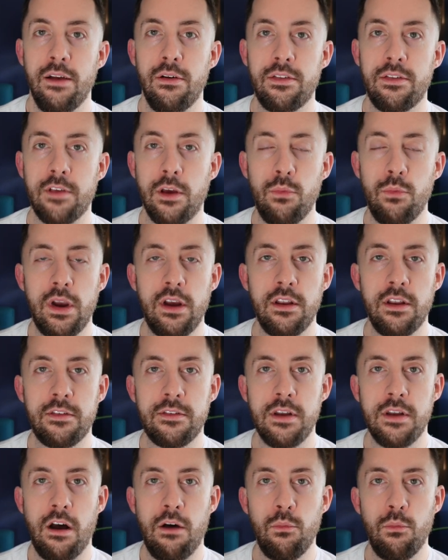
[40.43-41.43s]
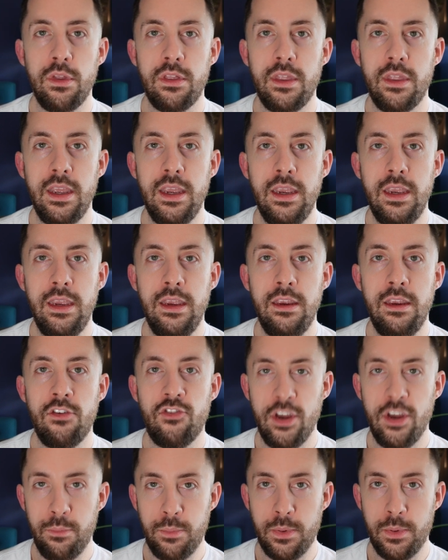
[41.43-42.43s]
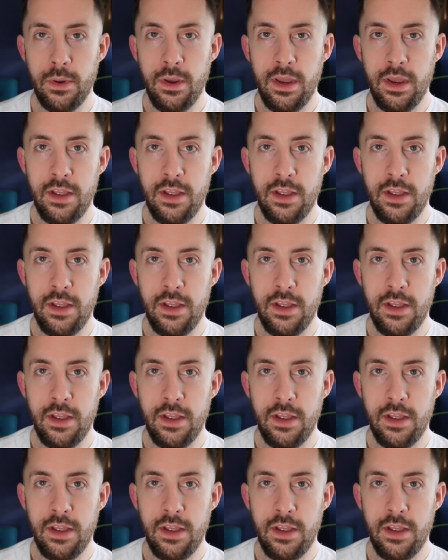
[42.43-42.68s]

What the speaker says: So we're going to start with the ship,